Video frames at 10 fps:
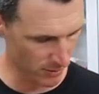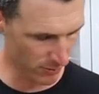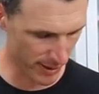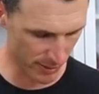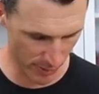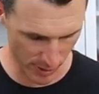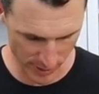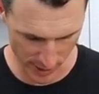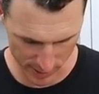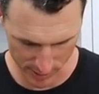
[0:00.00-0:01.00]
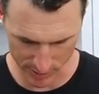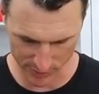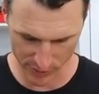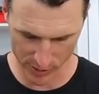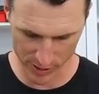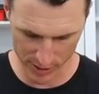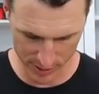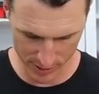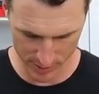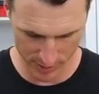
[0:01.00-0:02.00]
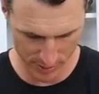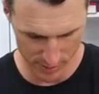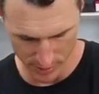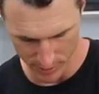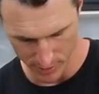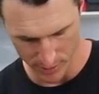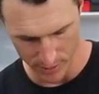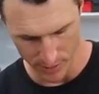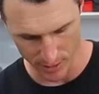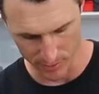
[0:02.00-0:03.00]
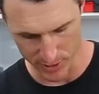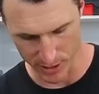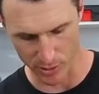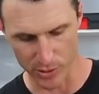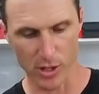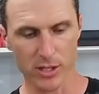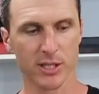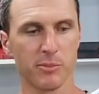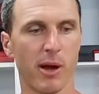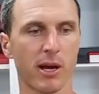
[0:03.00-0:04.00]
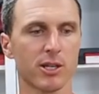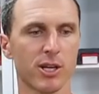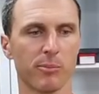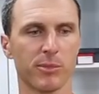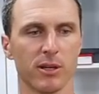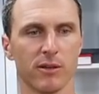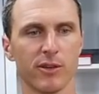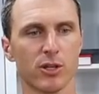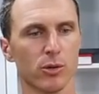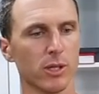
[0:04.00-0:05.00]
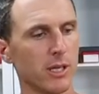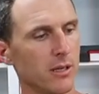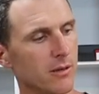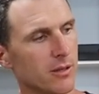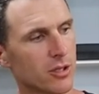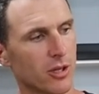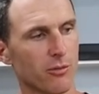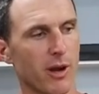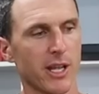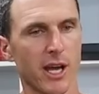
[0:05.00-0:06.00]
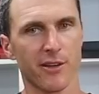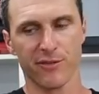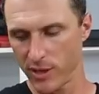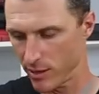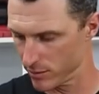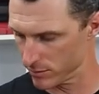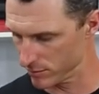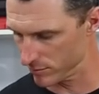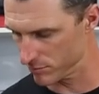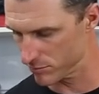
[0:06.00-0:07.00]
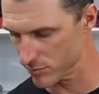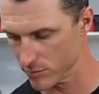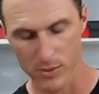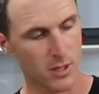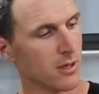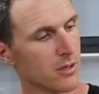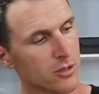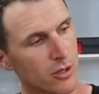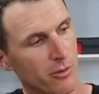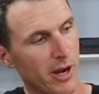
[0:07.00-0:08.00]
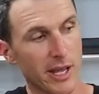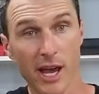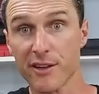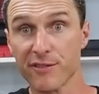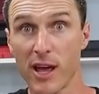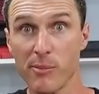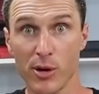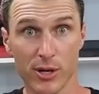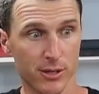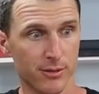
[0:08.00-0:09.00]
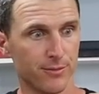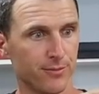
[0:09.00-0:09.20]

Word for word: One of Rotax's finest. Comes here all nicely packaged up individually. It's got the radiator flap. It's got the radiator flap on it.